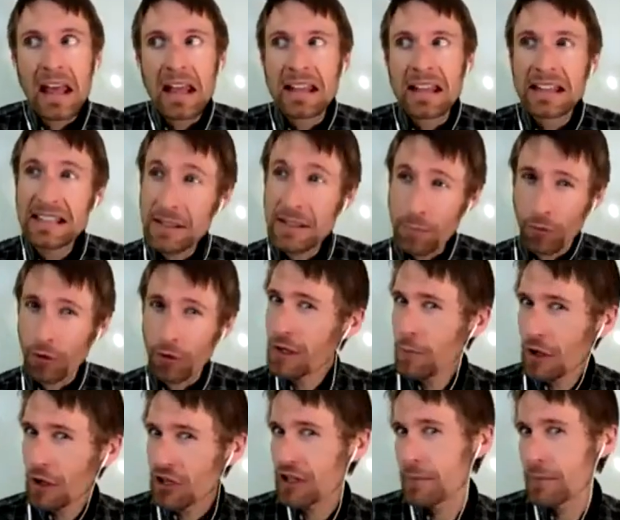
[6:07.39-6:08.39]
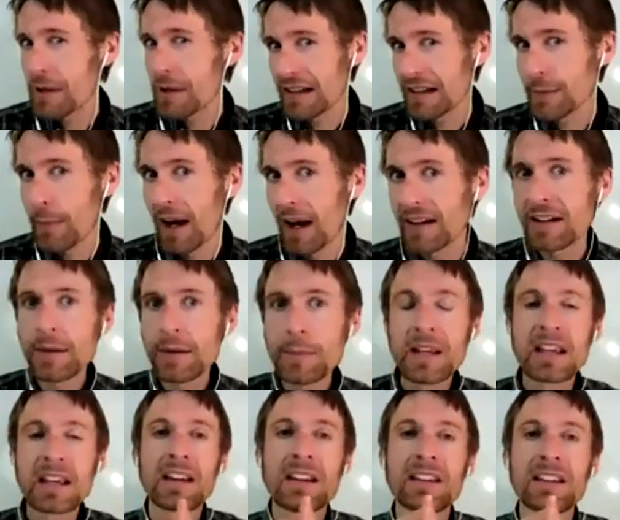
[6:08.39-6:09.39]
This is pretty much to be expected
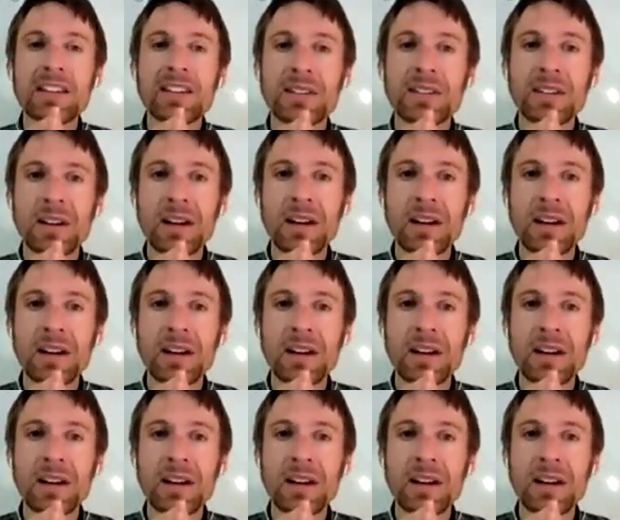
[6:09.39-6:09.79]
because